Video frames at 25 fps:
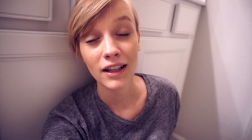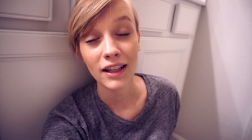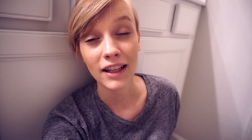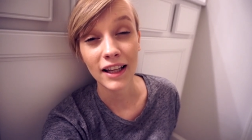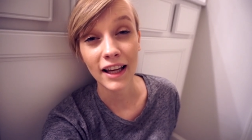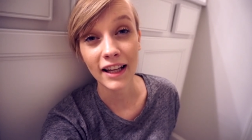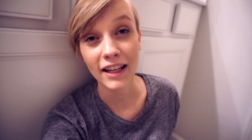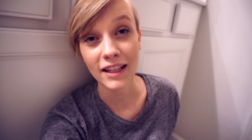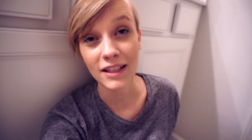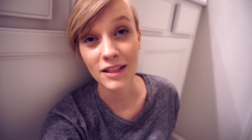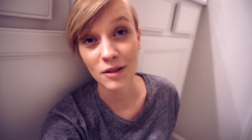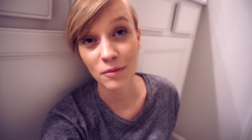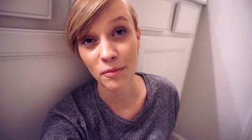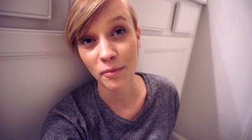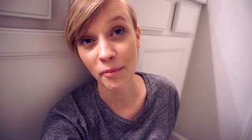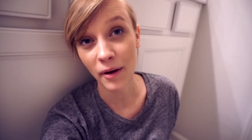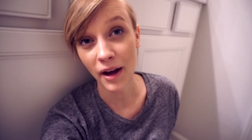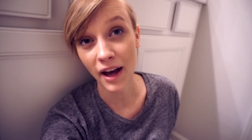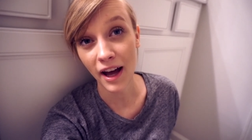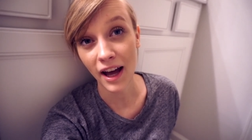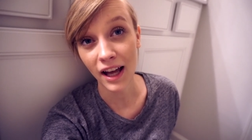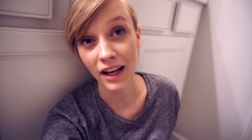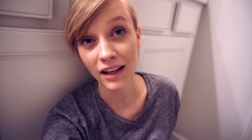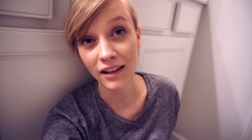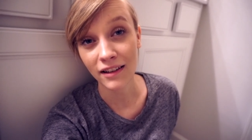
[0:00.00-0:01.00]
get into
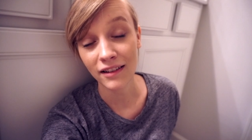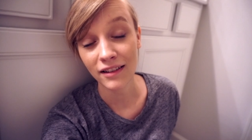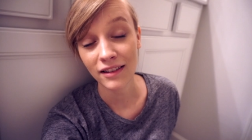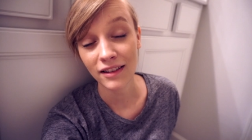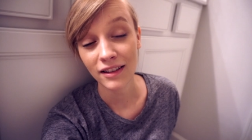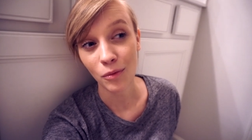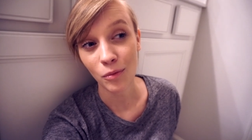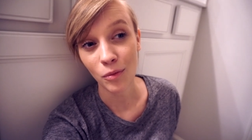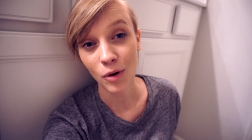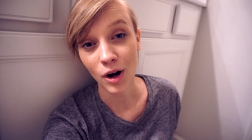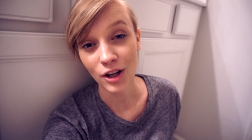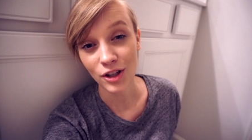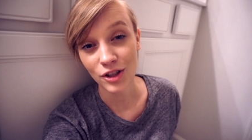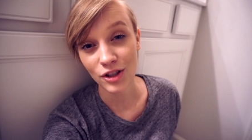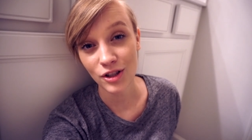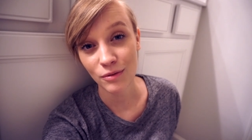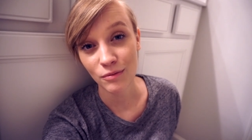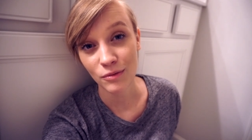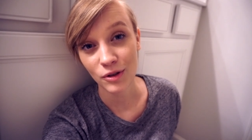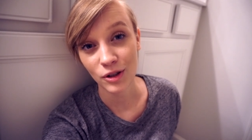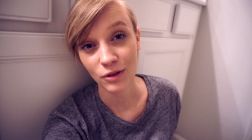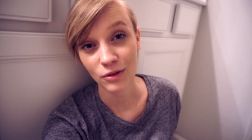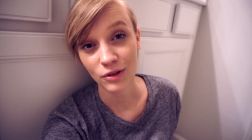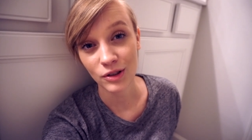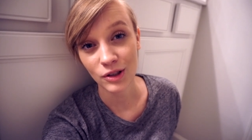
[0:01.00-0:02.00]
bed, watch
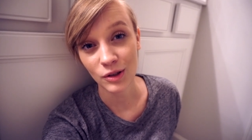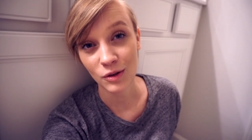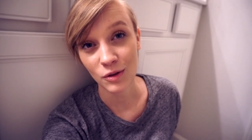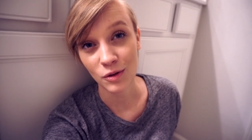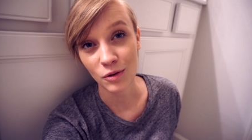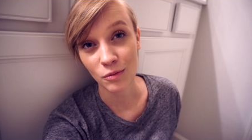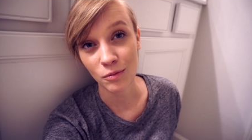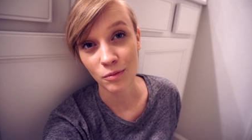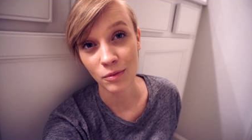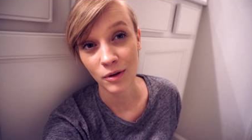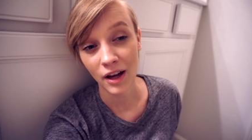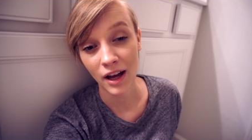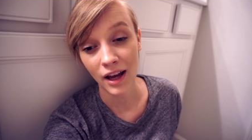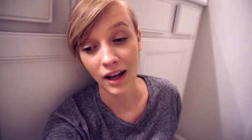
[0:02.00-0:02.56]
some YouTube,